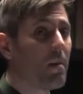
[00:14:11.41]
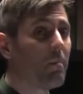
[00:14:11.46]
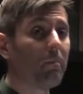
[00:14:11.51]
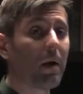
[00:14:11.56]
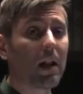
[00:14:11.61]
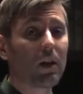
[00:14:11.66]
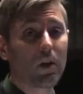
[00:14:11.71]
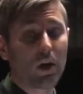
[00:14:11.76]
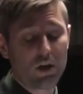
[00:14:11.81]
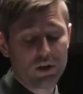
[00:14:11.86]

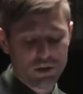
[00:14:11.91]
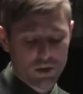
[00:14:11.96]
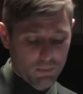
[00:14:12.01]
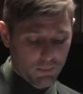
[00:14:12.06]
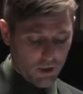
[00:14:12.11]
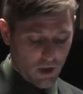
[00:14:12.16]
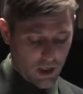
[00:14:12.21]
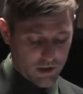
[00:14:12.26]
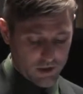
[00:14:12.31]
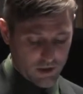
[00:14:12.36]
My larger
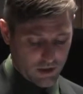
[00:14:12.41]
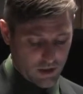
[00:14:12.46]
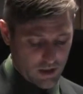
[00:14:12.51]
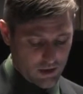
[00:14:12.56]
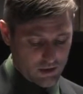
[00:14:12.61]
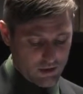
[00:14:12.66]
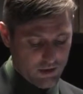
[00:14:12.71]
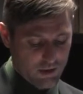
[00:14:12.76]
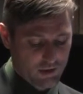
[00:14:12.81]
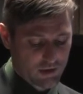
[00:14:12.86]
project
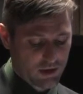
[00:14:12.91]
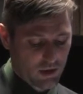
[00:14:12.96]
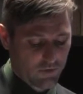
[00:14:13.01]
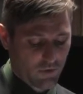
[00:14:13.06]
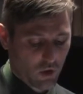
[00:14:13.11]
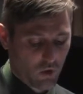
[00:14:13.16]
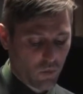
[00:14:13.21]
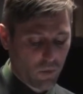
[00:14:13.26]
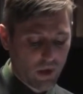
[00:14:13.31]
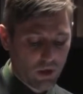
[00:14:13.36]
consists of
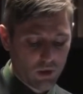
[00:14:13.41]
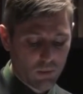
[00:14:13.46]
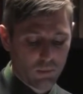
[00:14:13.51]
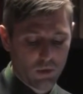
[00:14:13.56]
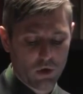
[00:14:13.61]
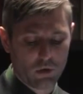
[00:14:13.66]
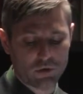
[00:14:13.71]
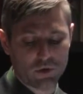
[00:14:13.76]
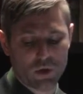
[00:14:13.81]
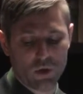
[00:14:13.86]
a queer
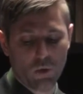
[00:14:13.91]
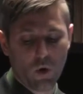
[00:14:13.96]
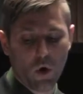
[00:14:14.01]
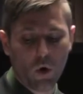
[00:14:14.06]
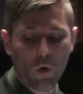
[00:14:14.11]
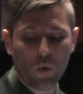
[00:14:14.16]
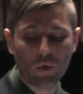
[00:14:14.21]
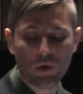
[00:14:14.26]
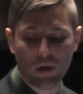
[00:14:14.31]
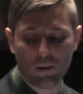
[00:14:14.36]
approach to
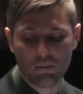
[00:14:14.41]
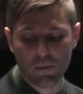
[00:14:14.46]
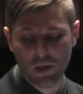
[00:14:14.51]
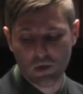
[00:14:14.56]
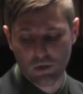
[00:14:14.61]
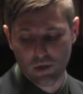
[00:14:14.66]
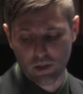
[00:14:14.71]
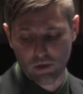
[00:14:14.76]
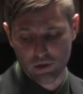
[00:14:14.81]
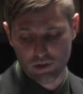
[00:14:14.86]
Old and
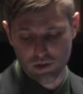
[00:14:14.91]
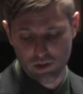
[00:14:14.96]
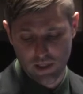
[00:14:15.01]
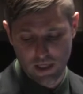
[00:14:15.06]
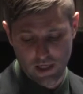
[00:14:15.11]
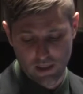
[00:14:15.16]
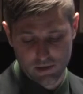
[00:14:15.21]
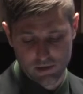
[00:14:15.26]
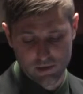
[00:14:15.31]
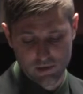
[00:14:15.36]
Middle English
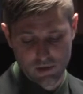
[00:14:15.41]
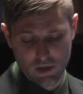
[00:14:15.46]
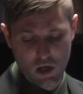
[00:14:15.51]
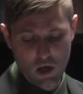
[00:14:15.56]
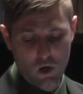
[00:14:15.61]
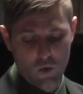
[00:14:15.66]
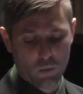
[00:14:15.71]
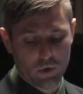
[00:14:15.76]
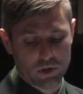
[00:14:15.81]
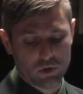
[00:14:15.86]
texts,
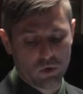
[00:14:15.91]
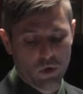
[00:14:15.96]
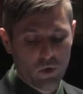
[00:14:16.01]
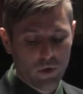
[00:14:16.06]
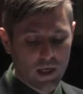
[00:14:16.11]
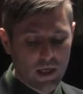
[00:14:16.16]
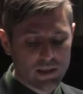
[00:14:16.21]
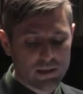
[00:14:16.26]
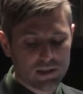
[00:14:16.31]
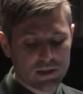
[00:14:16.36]
which
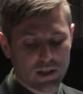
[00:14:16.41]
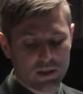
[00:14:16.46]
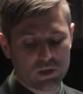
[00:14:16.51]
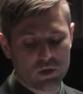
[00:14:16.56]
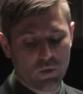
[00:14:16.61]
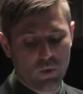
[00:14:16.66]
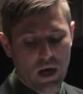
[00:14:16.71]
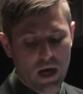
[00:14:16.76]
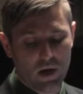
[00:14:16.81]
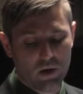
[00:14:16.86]
locates
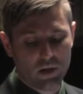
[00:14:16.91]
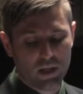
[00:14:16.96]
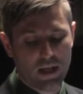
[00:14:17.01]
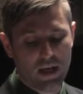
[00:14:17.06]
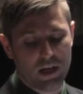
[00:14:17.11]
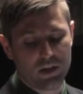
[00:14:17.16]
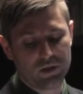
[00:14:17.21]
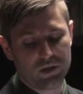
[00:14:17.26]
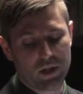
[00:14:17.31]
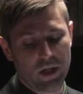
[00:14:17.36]
sexuality
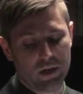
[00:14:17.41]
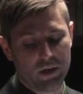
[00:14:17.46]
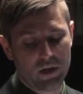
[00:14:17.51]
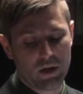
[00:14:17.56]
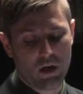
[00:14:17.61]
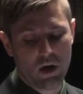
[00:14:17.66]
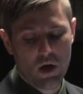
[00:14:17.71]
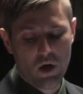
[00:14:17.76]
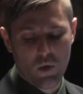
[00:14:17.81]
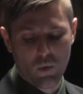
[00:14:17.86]
and
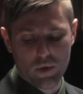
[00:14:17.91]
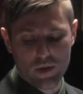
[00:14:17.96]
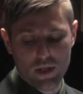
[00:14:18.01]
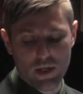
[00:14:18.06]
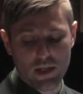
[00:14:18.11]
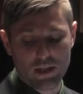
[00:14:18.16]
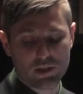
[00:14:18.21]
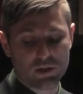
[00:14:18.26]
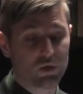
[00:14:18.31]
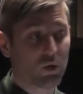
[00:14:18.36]
gender
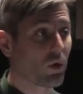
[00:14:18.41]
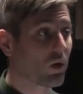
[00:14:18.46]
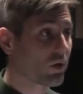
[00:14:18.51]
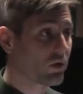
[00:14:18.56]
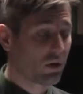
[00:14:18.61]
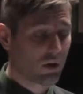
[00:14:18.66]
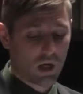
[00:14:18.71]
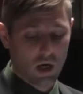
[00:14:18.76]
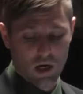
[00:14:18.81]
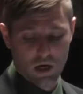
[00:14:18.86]
within
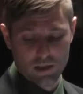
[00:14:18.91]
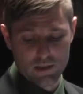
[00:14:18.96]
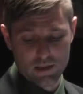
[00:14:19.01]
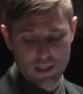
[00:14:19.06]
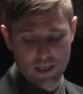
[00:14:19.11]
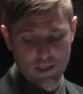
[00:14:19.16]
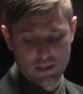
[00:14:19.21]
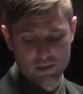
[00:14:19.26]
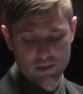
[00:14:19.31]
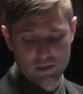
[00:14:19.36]
historical
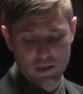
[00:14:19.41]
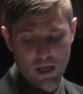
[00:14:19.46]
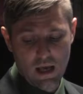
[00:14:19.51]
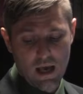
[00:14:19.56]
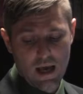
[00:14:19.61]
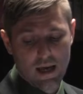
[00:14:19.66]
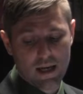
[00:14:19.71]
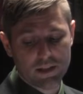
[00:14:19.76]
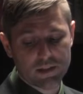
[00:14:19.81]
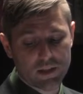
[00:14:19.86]
context
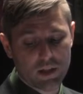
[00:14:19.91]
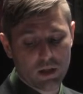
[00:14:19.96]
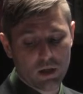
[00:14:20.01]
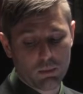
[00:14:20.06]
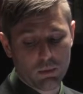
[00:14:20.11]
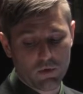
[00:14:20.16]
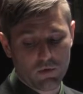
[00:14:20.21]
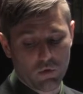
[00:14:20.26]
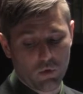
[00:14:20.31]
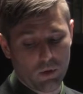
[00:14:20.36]
as they are
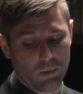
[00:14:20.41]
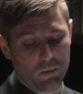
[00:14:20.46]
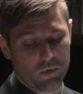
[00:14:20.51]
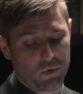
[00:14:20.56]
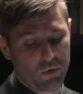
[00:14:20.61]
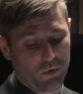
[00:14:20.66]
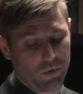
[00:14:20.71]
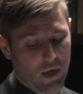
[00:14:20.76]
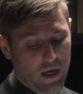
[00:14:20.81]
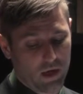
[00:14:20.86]
performed
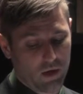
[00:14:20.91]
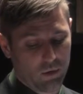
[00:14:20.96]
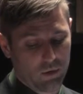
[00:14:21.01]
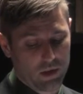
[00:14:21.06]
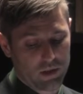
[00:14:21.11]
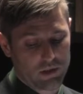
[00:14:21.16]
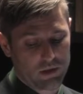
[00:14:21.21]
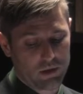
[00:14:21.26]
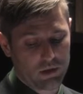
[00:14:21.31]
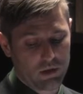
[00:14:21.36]
through
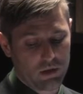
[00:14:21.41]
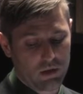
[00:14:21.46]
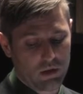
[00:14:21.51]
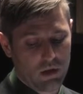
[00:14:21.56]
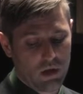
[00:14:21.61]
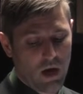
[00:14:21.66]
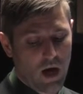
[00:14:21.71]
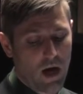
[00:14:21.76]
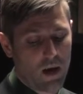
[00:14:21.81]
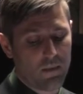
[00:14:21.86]
language.
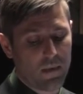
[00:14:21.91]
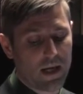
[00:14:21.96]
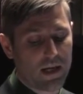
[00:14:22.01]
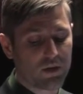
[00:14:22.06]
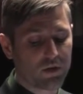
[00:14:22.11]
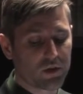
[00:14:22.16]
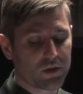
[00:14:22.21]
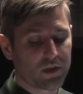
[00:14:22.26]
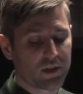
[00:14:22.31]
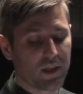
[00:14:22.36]
I am
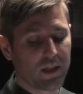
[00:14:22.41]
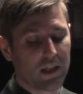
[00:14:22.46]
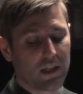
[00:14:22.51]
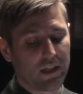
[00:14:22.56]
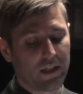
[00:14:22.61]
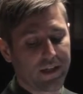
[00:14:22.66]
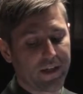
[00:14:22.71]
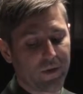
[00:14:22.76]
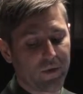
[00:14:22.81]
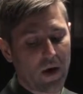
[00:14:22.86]
interested
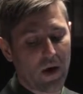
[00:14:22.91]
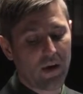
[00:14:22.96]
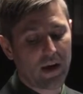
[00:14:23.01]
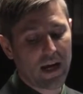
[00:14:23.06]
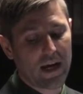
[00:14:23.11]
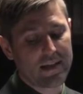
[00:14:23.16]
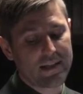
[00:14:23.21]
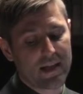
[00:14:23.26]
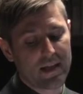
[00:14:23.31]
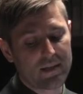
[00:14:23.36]
in literary
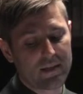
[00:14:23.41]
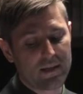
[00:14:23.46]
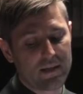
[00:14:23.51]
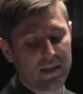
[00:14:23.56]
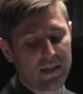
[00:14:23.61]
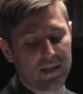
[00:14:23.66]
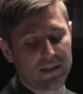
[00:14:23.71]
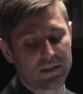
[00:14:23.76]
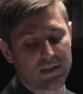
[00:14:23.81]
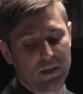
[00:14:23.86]

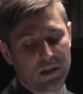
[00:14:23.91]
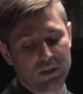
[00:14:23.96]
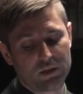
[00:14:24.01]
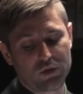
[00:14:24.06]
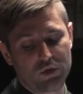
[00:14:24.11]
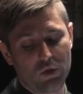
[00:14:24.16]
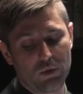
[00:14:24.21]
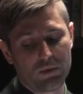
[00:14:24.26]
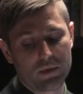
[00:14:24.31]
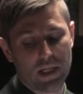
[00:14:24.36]
identities that
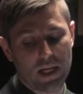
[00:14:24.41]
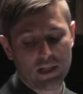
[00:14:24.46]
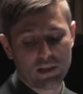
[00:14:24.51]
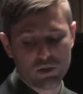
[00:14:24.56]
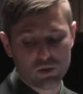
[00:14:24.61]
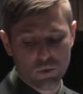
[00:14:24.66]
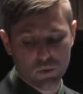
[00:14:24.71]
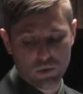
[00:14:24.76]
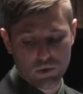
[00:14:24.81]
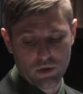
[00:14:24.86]
assume
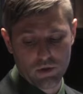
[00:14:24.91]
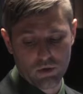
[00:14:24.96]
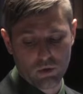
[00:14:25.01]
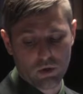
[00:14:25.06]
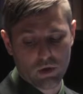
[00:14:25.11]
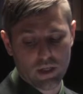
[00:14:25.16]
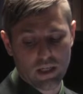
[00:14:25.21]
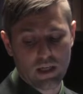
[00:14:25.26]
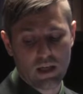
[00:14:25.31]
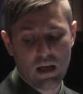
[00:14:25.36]
textual
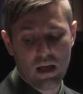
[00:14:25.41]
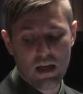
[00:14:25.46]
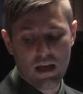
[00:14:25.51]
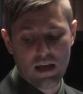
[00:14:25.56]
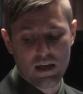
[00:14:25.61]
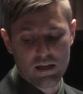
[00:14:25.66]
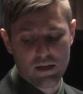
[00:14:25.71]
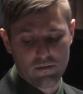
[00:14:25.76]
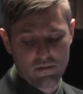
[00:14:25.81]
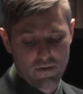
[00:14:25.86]
authority
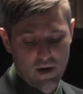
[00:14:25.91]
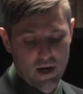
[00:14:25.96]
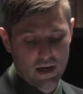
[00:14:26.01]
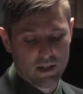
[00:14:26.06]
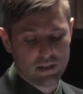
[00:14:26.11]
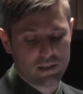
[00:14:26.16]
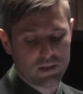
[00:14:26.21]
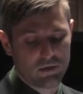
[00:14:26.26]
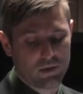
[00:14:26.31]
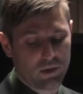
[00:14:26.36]
in
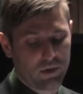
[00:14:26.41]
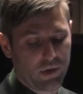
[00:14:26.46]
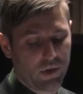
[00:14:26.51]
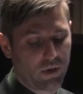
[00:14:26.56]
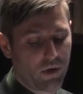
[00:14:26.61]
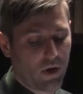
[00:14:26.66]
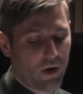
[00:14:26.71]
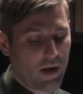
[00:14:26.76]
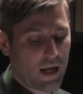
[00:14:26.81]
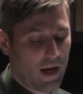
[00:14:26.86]
defiance of the
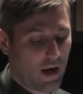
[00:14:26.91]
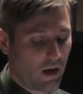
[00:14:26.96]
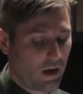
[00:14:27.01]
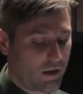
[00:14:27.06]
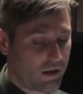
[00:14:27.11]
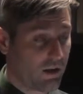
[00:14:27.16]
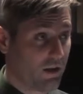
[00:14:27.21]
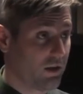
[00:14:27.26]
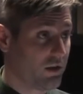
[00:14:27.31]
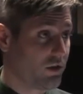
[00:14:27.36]
literary
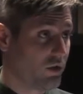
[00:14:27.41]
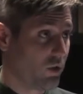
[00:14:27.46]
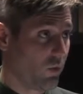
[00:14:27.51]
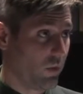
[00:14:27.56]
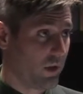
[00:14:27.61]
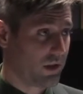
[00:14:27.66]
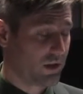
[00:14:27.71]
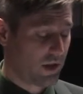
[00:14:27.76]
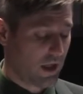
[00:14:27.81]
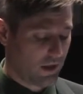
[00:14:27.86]
heritage to
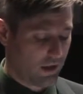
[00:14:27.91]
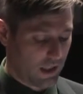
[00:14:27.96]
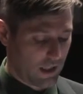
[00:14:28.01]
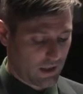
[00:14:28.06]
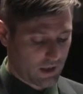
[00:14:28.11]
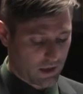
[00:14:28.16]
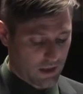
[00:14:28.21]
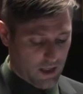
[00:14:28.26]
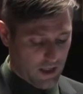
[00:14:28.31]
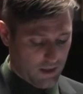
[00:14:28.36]
which they lay
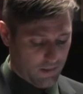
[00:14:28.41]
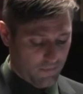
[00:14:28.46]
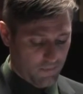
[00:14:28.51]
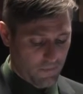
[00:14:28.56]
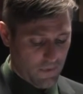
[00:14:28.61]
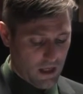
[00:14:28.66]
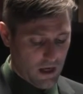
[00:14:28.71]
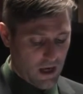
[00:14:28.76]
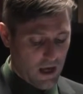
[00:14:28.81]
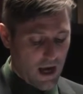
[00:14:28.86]
claim,
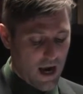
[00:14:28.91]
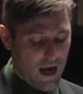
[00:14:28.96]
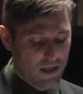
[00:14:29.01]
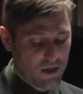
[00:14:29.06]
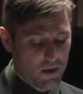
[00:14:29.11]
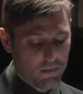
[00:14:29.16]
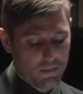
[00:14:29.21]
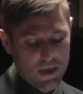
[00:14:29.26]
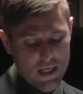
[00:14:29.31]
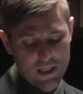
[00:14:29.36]
and
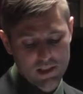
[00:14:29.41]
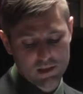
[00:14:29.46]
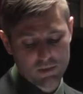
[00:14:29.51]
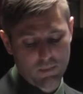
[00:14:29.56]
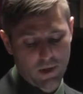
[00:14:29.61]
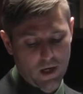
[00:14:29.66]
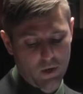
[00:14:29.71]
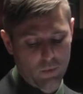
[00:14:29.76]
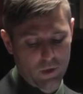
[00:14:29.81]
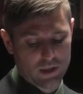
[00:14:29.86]
the means
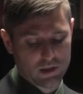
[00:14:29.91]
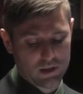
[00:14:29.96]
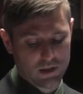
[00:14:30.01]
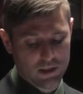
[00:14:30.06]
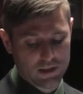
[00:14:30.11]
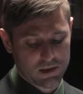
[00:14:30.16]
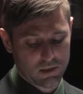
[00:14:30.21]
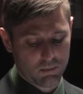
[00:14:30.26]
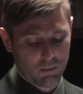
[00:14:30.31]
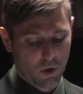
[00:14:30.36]
by which
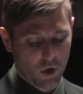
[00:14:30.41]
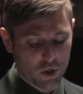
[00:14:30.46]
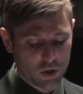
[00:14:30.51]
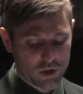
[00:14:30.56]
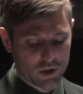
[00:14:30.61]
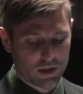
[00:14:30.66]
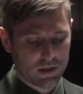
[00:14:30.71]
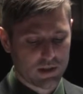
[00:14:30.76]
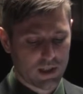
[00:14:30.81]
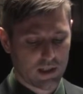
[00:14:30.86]
these
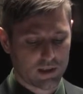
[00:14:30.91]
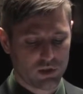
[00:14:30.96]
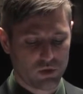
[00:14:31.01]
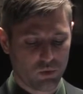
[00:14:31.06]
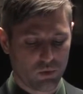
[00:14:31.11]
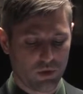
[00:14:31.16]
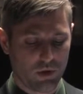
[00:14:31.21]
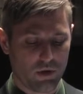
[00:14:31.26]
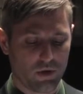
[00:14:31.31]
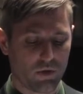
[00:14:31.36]
emerging
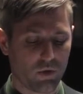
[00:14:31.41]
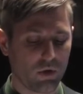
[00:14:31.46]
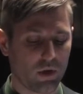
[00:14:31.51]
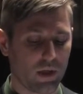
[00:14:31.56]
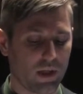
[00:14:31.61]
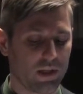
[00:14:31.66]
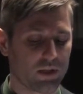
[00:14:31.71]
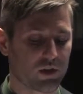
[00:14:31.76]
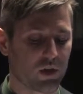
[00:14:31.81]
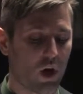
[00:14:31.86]
textual
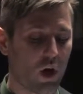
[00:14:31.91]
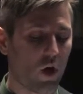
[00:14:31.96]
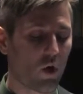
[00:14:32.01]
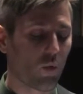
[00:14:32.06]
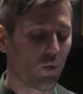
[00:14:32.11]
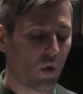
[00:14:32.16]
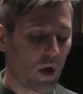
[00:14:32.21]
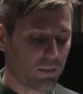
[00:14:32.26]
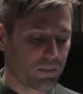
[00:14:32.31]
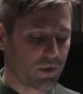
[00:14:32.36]
authorities
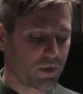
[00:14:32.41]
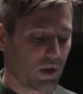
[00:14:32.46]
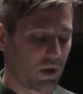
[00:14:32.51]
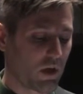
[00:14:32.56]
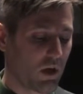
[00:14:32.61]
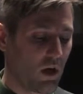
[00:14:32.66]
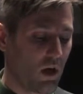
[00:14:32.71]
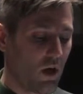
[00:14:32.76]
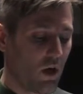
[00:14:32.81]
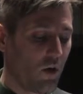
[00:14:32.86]

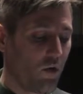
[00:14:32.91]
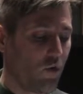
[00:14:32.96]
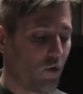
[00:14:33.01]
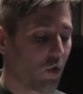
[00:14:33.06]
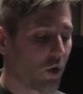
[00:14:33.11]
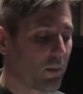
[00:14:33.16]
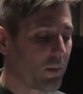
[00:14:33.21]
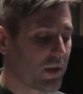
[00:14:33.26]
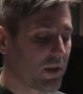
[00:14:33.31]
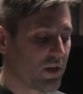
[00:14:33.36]
rupture
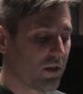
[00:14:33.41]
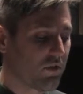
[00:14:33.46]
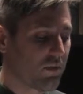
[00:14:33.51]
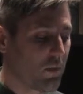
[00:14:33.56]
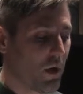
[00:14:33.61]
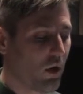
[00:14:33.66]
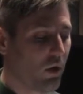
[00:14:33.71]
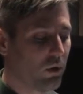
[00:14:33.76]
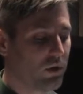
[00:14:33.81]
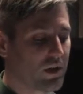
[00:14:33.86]
normative
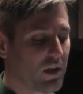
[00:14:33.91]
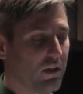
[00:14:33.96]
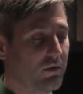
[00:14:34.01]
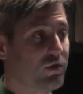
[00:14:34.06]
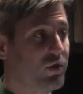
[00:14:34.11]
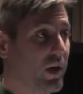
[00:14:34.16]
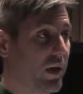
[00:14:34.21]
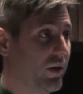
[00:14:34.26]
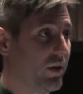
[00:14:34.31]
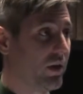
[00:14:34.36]
modes of
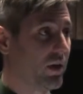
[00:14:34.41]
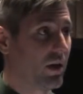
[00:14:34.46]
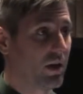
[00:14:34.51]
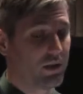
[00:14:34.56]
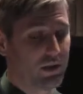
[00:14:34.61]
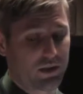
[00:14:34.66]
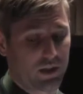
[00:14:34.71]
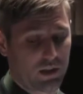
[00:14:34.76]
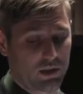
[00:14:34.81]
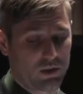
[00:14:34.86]
gender
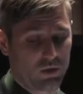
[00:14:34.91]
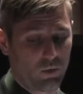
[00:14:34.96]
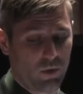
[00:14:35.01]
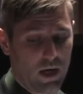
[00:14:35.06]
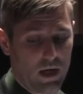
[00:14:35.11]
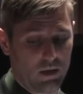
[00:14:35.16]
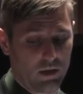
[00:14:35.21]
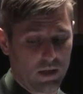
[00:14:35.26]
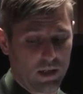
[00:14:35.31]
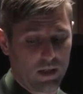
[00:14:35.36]
and
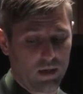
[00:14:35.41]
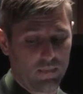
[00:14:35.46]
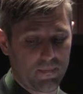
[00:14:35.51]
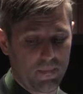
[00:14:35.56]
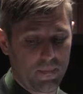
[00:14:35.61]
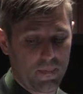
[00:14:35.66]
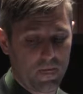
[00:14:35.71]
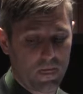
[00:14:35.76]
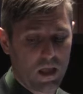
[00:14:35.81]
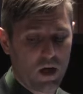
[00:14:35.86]
sexuality,
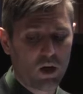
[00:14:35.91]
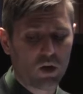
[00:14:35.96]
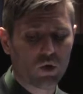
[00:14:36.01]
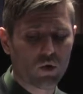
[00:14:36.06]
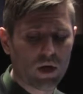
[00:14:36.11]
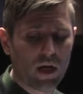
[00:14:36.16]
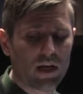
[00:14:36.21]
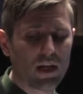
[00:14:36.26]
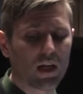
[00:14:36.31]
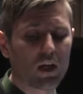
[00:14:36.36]

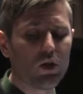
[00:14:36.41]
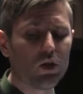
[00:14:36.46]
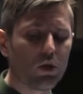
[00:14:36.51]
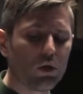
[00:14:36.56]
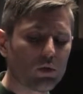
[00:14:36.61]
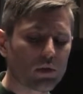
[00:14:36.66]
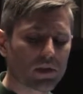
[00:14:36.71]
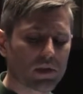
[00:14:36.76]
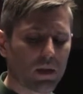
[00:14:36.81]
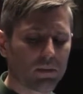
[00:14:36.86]
creating a
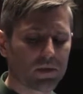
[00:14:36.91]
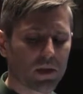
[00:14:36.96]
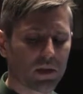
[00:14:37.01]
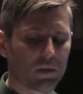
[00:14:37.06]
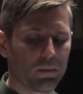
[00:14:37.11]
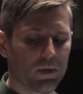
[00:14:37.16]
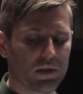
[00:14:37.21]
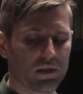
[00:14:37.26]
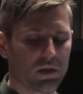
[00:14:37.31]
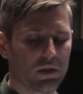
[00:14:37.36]
new
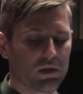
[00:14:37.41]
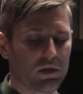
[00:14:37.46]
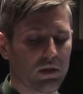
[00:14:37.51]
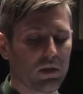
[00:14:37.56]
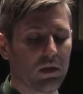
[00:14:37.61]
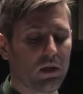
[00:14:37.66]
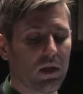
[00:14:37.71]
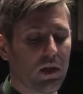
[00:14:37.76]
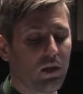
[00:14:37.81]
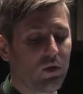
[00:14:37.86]
subject
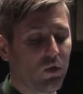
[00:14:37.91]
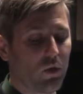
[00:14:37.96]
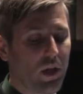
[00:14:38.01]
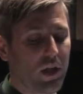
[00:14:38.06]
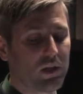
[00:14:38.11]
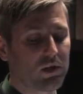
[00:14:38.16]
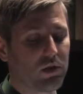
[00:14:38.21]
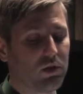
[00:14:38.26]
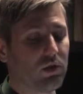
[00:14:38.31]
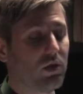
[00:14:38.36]
position in
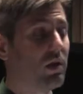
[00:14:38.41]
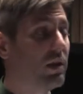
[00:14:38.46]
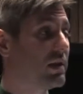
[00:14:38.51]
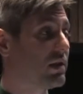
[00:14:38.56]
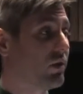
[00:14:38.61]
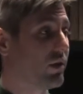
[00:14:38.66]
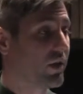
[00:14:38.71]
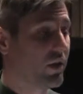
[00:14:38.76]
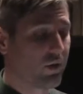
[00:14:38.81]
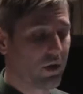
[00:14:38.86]
relation to
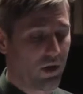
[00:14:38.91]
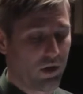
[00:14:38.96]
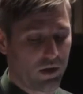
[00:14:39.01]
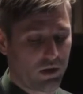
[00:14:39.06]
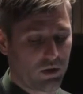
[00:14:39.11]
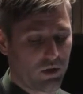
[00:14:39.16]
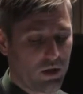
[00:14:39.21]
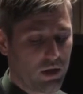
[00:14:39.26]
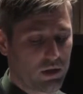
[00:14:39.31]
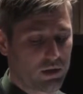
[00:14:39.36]
these literary
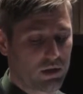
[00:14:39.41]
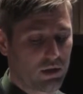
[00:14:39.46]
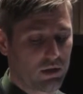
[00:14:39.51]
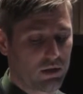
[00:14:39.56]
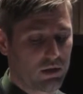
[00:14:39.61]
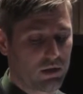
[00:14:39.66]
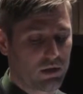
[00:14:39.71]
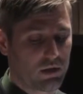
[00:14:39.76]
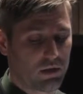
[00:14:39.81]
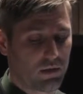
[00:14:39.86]

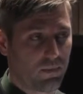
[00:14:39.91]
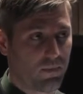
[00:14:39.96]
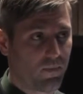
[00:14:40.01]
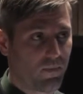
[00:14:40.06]
traditions.